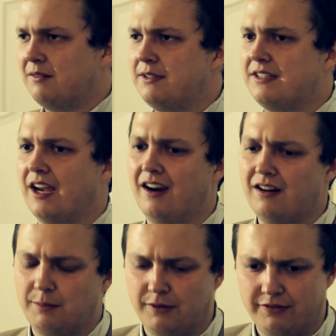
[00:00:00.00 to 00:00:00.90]
I'm a
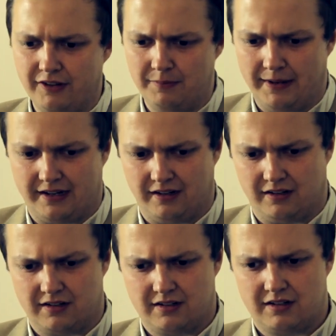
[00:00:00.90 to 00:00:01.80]
terrible
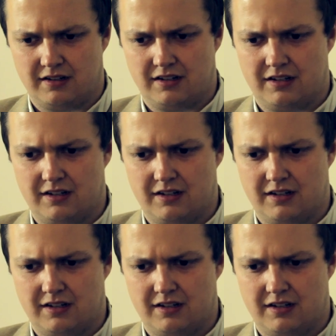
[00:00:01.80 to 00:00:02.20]
filmmaker. Don't say